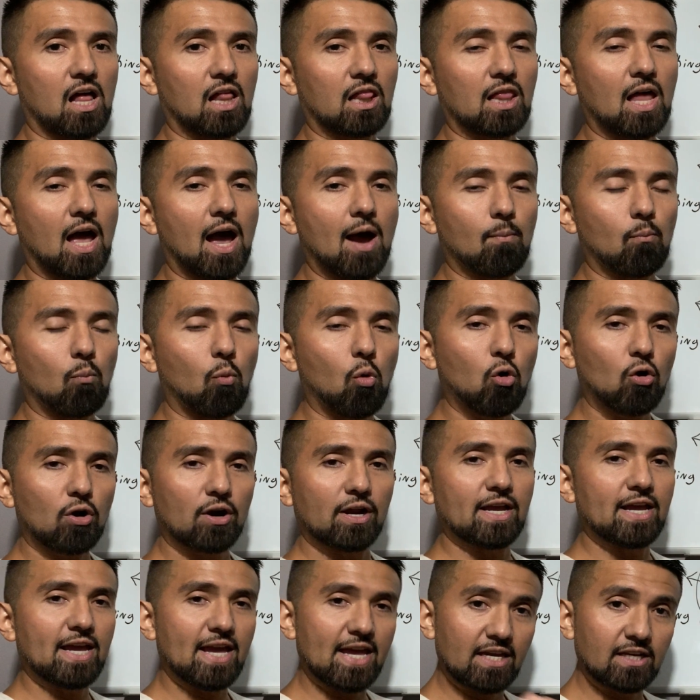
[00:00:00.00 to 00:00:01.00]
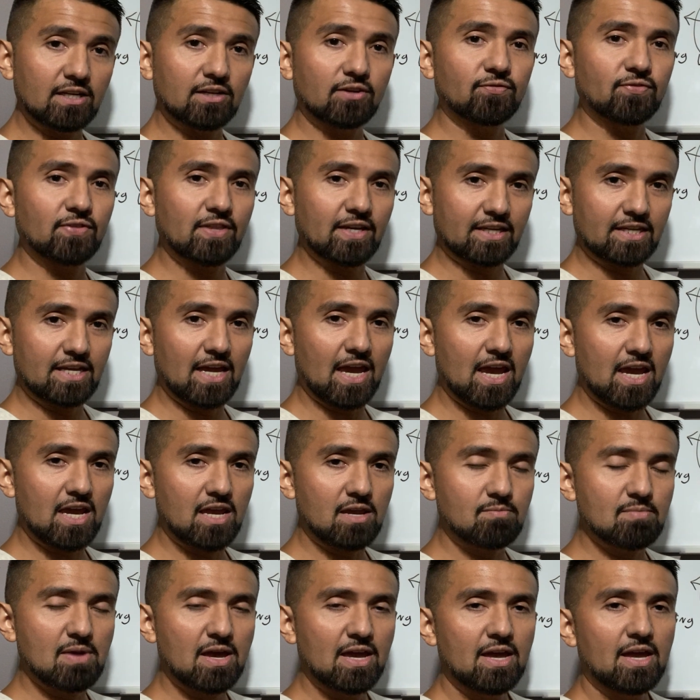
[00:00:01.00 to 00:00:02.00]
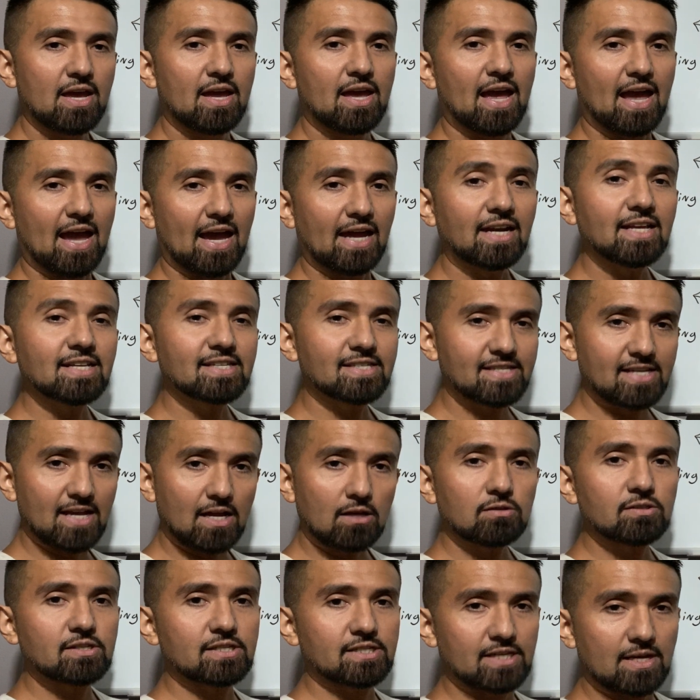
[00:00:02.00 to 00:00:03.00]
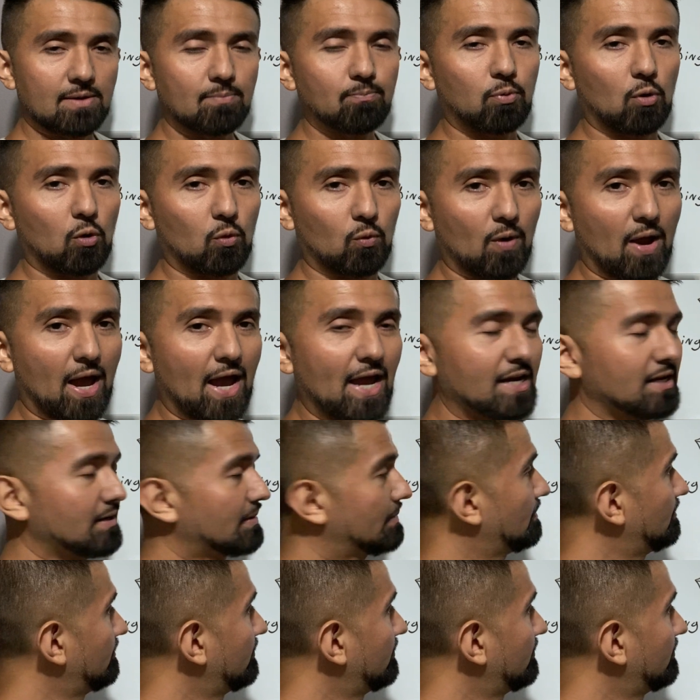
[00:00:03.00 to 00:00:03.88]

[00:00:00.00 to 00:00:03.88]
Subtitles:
a lot more ahead of the game. And it sounds simple, right?